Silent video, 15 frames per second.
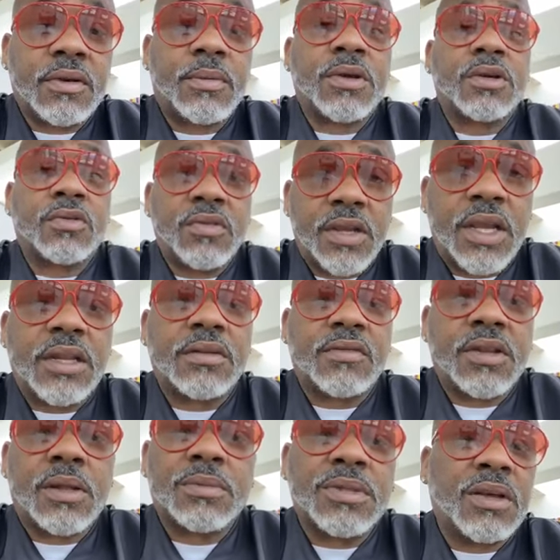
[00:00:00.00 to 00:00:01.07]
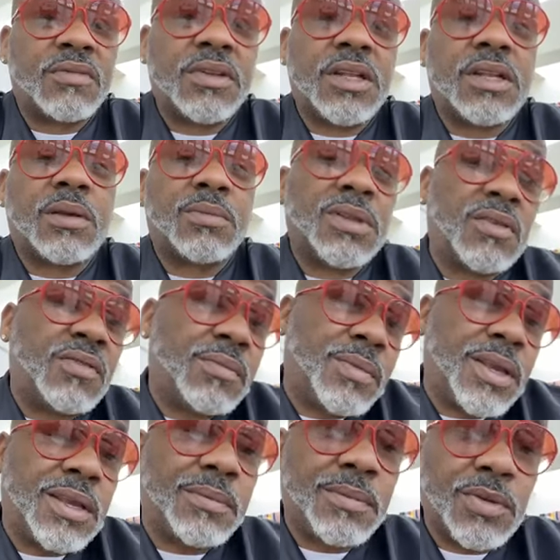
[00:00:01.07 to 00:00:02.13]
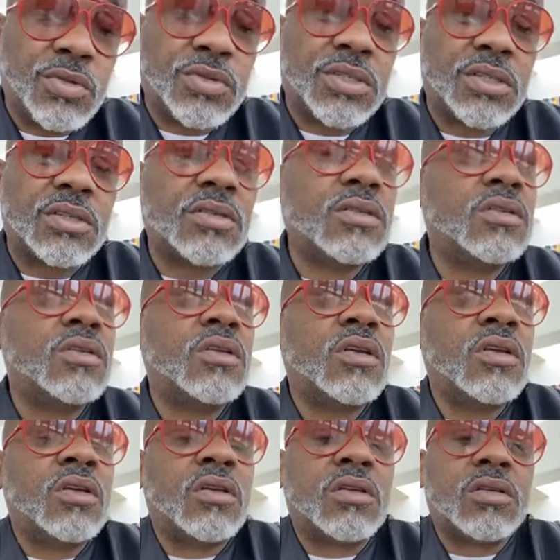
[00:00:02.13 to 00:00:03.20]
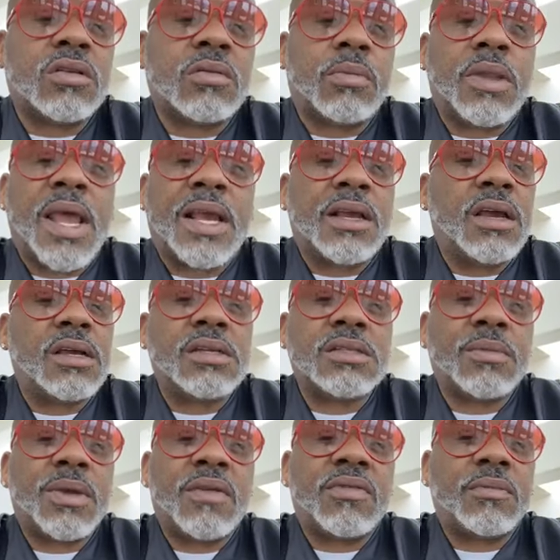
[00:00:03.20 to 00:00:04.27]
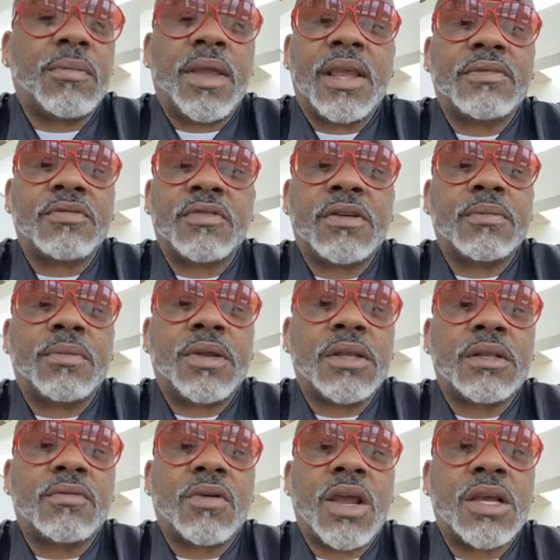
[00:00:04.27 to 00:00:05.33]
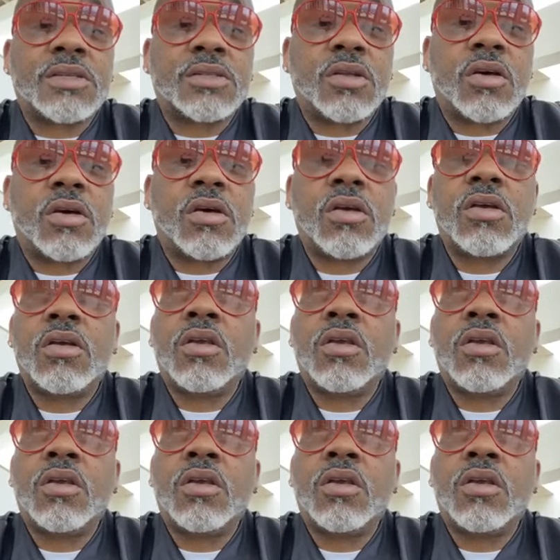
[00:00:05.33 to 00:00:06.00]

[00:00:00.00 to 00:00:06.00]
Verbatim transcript: I'm a creative and I'm loving it. I'm loving making music. Black Guns, I'm having mad fun being a rock star.